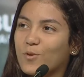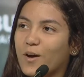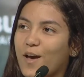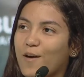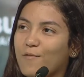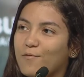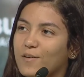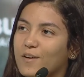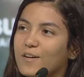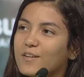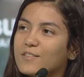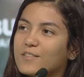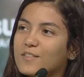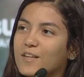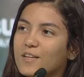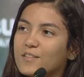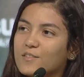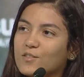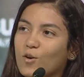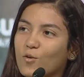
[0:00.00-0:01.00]
to have us
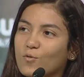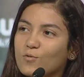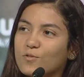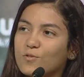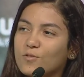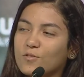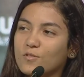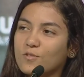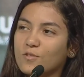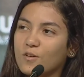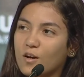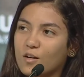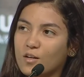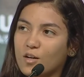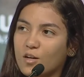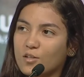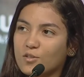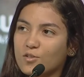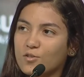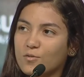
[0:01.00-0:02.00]
as
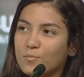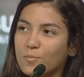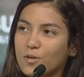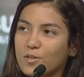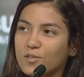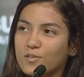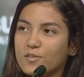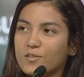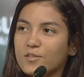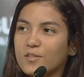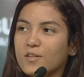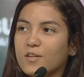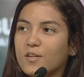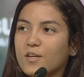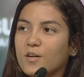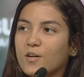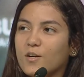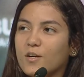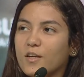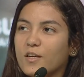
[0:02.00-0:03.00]
customers,
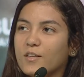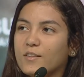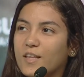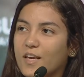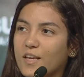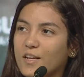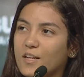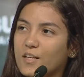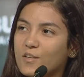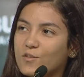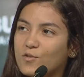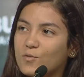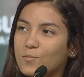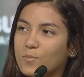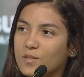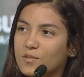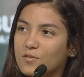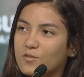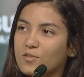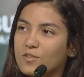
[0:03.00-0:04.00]
they need to
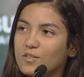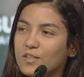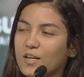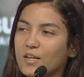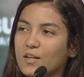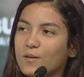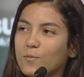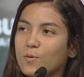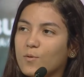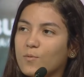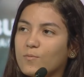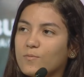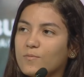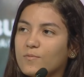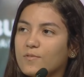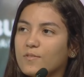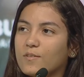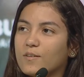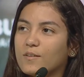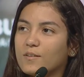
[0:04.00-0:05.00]
be sustainable,
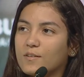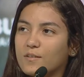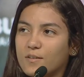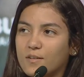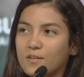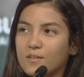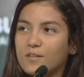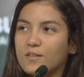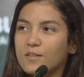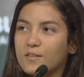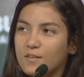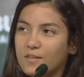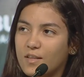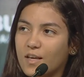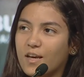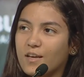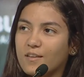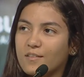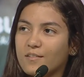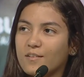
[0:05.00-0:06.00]

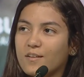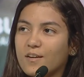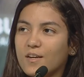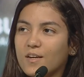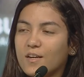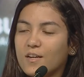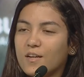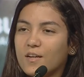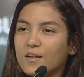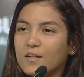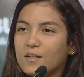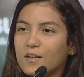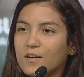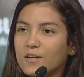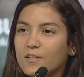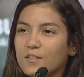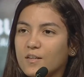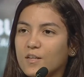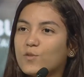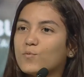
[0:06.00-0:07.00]
then
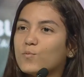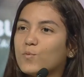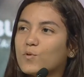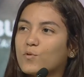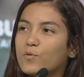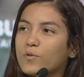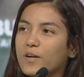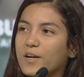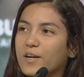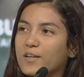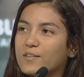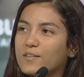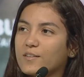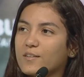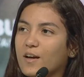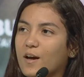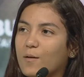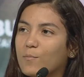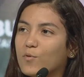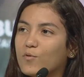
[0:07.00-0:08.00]
it will
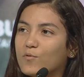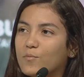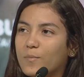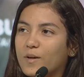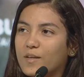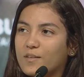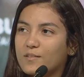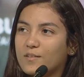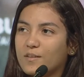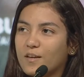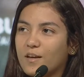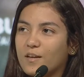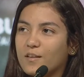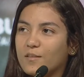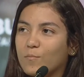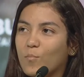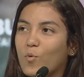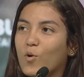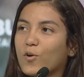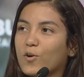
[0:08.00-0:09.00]
create a movement
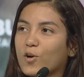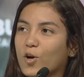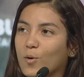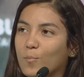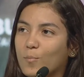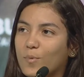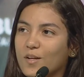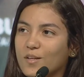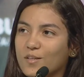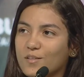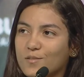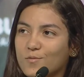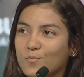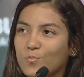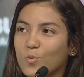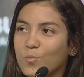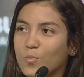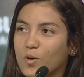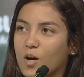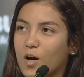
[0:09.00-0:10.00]
and more companies
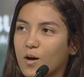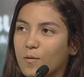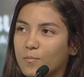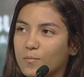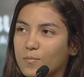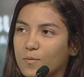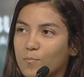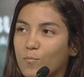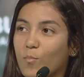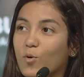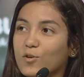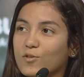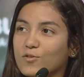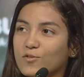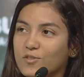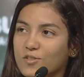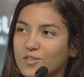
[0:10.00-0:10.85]
will become more